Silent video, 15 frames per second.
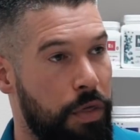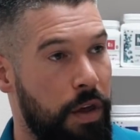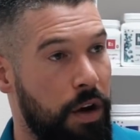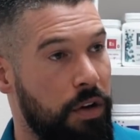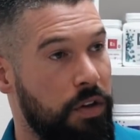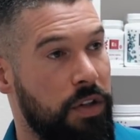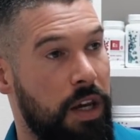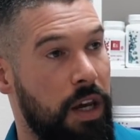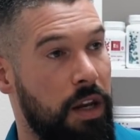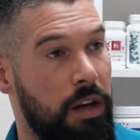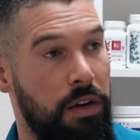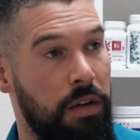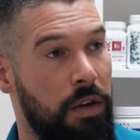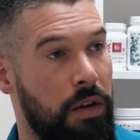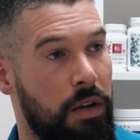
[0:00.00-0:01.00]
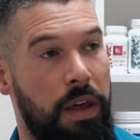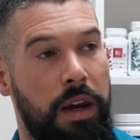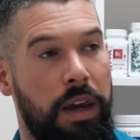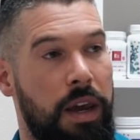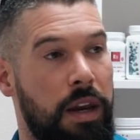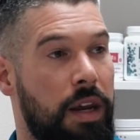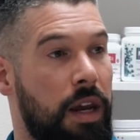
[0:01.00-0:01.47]
Thinner skinned,
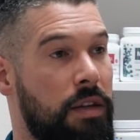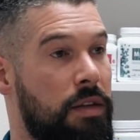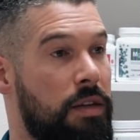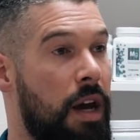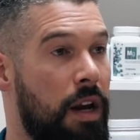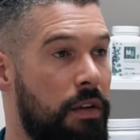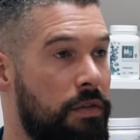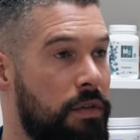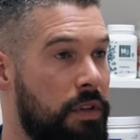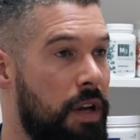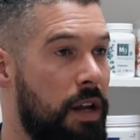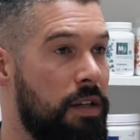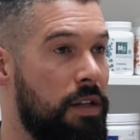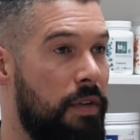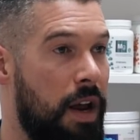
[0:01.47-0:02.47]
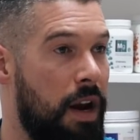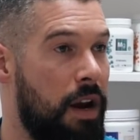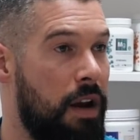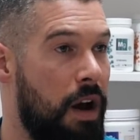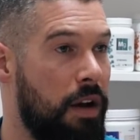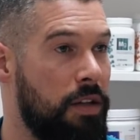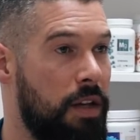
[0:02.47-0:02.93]
that contain tons of
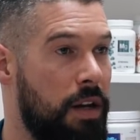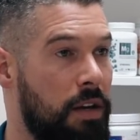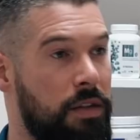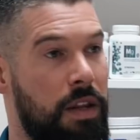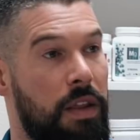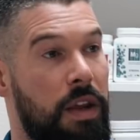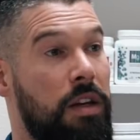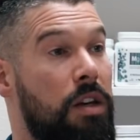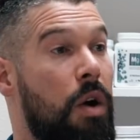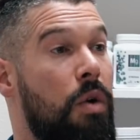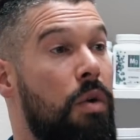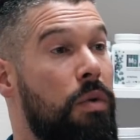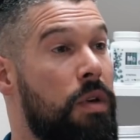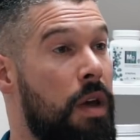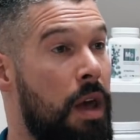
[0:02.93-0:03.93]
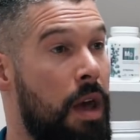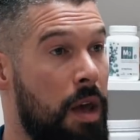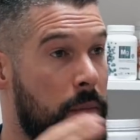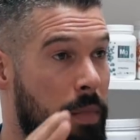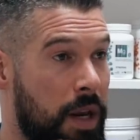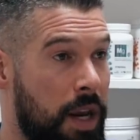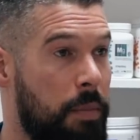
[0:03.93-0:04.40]
antioxidants, and they don't
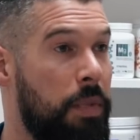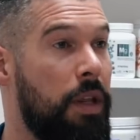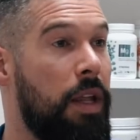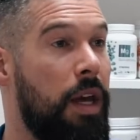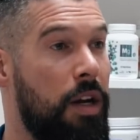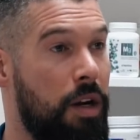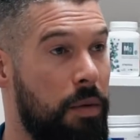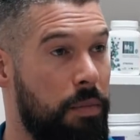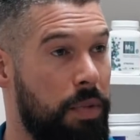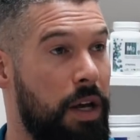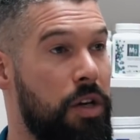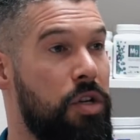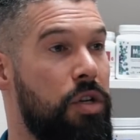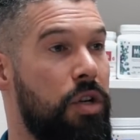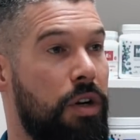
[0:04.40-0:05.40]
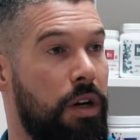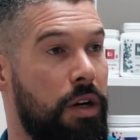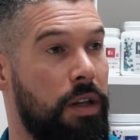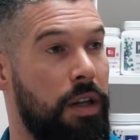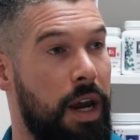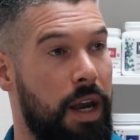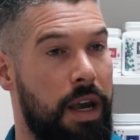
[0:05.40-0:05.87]
manipulate your blood sugar
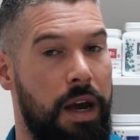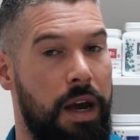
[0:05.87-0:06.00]
like